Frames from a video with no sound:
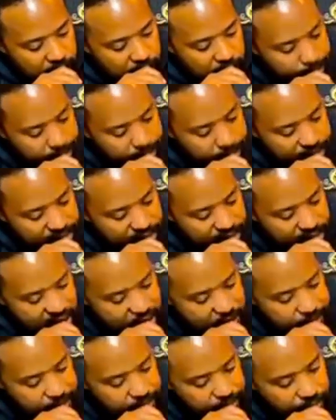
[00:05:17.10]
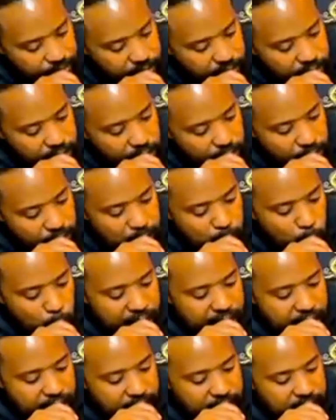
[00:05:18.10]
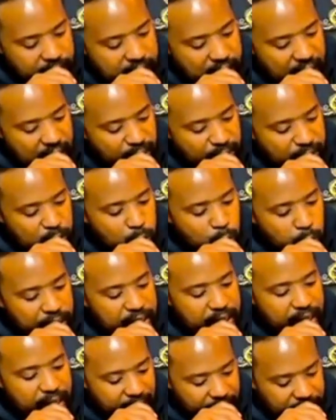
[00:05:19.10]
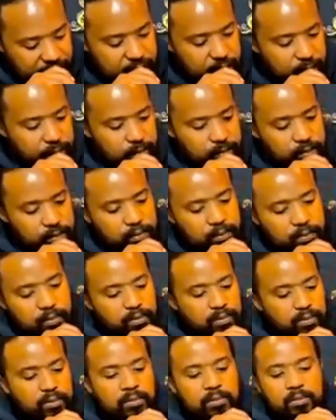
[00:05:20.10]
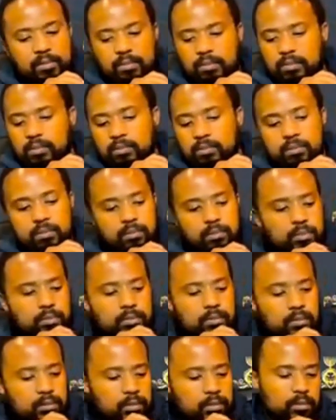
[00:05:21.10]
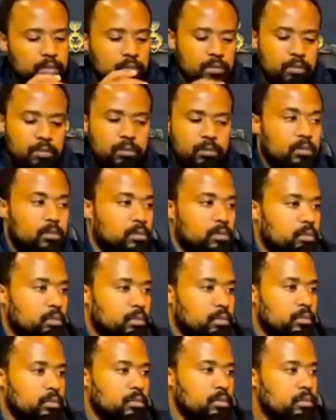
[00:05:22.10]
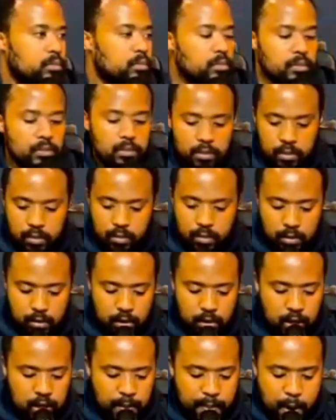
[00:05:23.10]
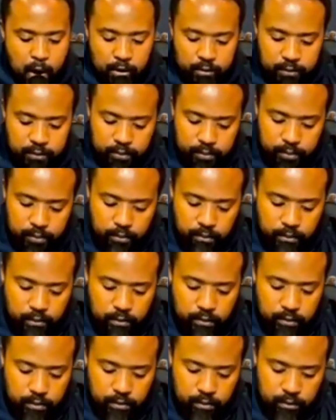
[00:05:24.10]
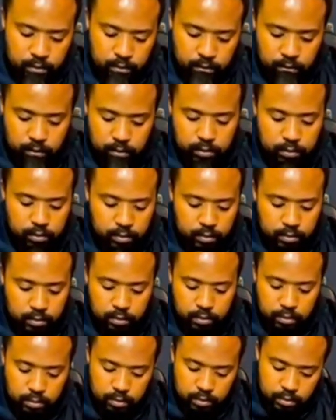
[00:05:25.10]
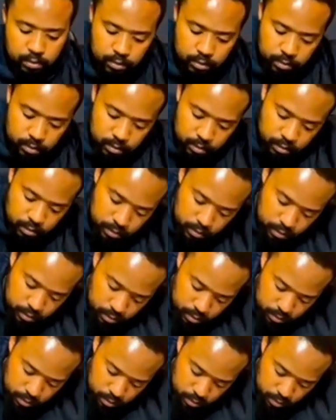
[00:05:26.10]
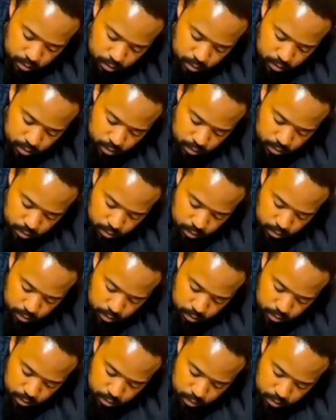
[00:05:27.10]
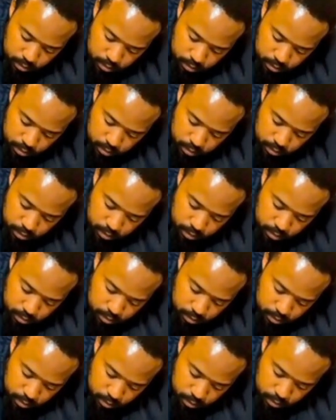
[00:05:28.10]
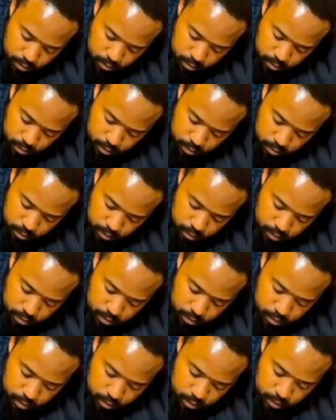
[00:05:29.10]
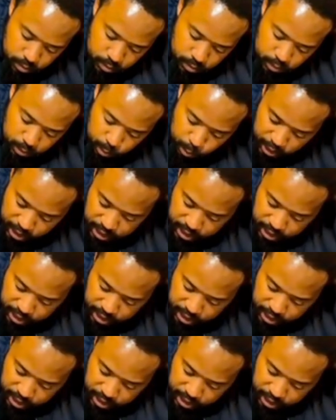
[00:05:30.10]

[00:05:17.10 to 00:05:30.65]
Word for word: The book of Hebrews. Verse 28. Start at verse 28. Yes, sir. The book of Hebrews chapter 10 verse 28. Come on. He that despised Moses' law died without mercy under two or three witnesses. Read again.